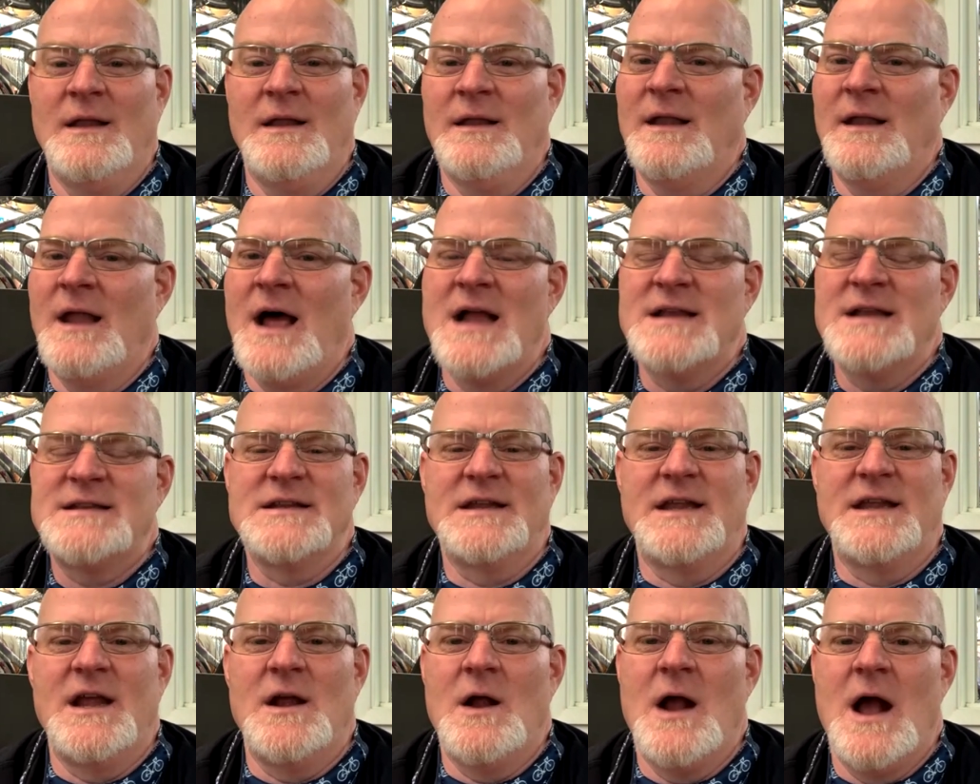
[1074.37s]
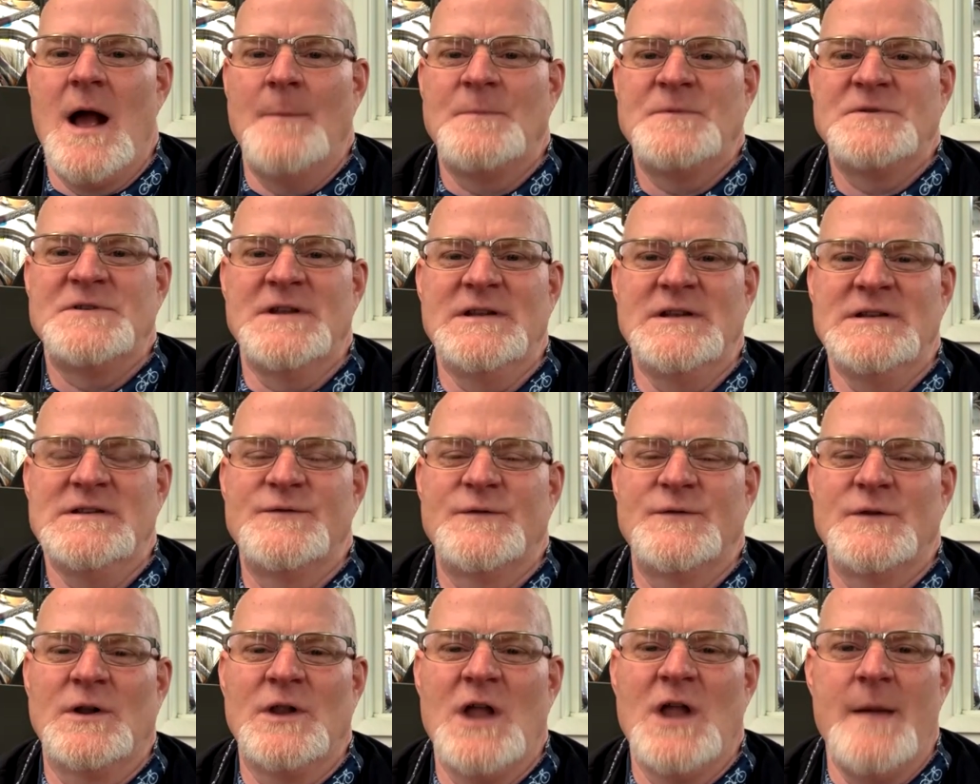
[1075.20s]
lots of gear options
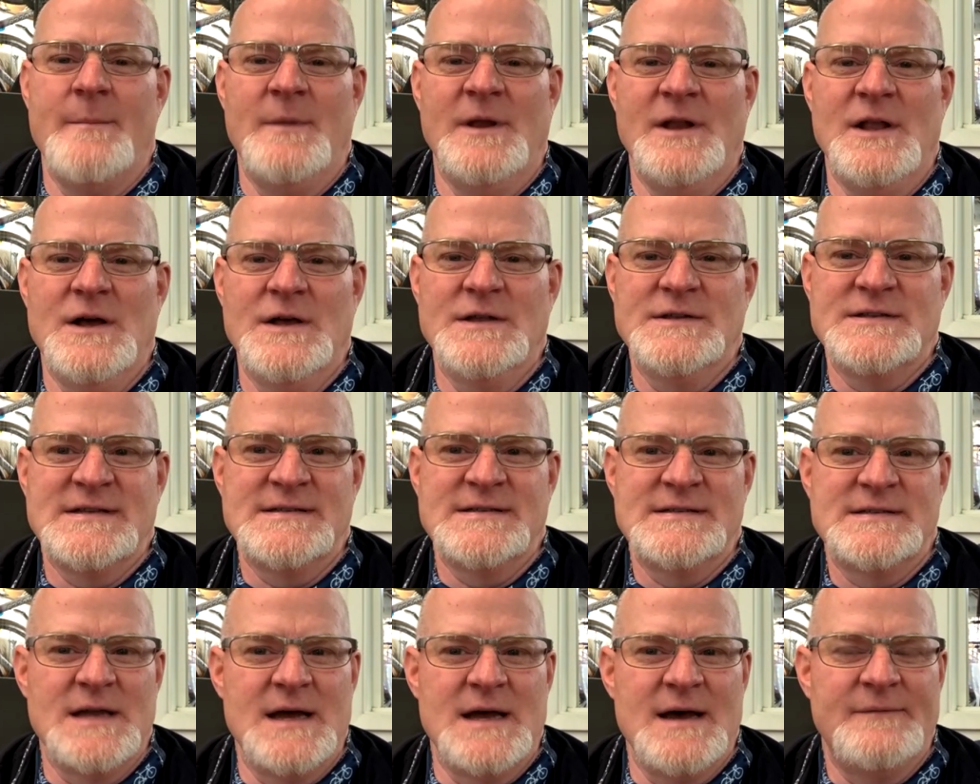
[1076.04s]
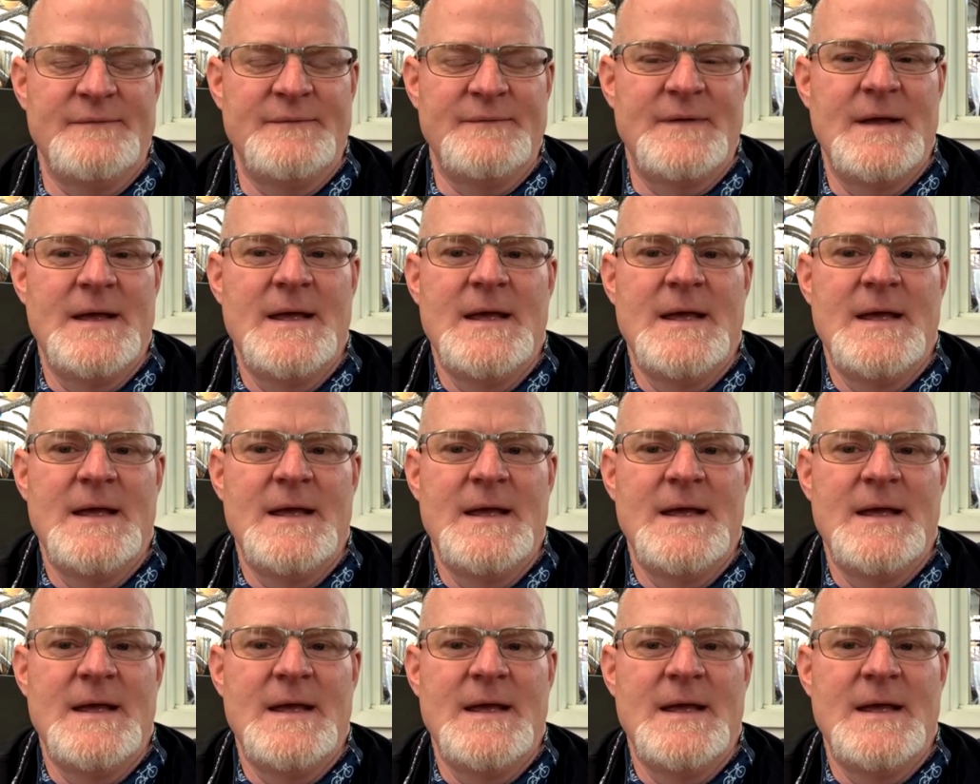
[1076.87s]
for climbing hills and stuff.